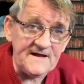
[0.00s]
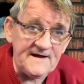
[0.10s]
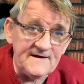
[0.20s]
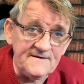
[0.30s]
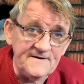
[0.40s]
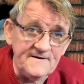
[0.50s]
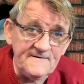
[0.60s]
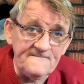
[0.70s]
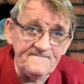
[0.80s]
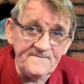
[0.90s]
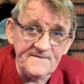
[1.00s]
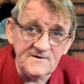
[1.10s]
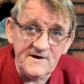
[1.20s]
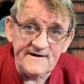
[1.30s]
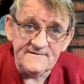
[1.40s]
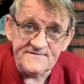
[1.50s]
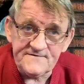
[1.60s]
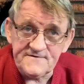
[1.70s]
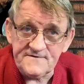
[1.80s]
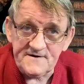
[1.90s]
And the
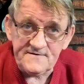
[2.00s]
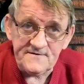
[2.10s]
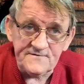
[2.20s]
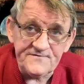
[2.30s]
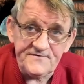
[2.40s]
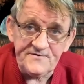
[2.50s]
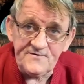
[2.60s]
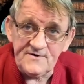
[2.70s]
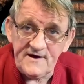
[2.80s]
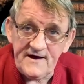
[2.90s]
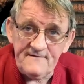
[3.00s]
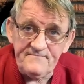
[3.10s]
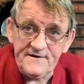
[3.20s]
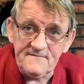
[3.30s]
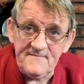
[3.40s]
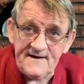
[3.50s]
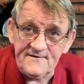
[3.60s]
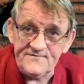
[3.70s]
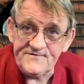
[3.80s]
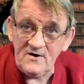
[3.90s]
latest that you're still going to have big
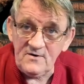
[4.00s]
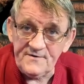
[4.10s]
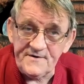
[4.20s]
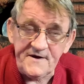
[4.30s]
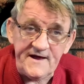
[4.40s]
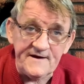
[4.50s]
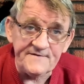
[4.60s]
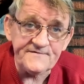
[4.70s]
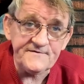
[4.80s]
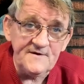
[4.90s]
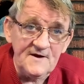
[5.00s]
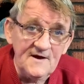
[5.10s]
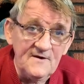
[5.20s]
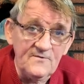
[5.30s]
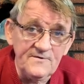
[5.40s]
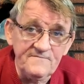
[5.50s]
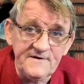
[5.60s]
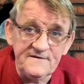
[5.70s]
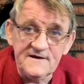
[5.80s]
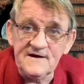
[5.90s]
males on the nest would
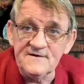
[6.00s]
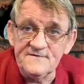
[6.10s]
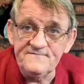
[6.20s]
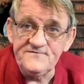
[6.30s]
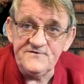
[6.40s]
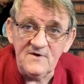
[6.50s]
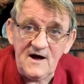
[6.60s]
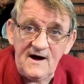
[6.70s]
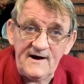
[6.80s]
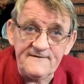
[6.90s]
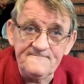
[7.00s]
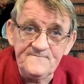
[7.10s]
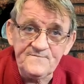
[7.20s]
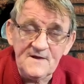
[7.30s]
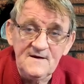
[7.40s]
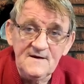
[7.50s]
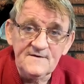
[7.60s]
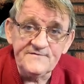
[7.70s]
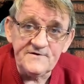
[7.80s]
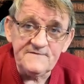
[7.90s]
be the end of July.
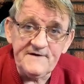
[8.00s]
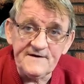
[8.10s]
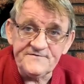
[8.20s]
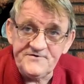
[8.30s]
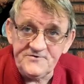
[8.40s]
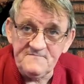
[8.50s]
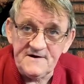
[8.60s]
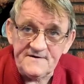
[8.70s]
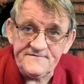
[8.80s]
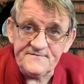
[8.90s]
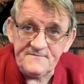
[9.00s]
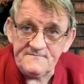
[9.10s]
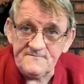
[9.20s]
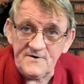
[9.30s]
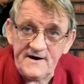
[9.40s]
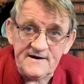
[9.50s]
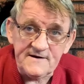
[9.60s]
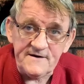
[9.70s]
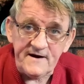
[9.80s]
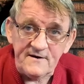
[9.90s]
So you've got 2 months right
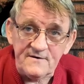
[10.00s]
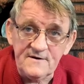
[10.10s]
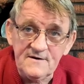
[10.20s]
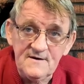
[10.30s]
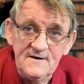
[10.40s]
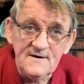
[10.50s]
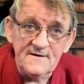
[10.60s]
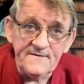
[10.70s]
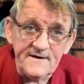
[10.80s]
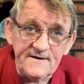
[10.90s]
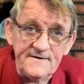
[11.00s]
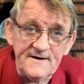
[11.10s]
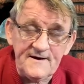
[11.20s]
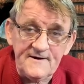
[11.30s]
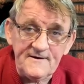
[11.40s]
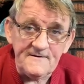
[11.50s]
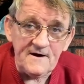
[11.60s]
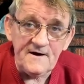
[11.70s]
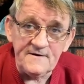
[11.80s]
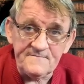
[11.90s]
in there that
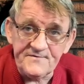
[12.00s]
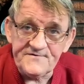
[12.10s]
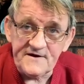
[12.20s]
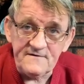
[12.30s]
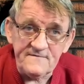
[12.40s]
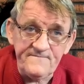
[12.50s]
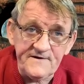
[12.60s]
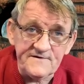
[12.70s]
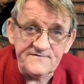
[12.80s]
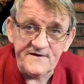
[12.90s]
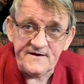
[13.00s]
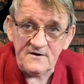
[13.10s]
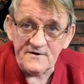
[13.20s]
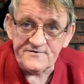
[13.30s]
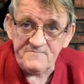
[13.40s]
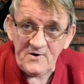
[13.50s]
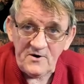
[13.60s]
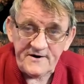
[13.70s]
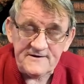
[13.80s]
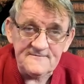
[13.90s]
100% of the fish that are
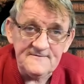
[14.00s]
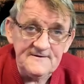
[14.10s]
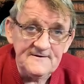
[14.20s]
spawning,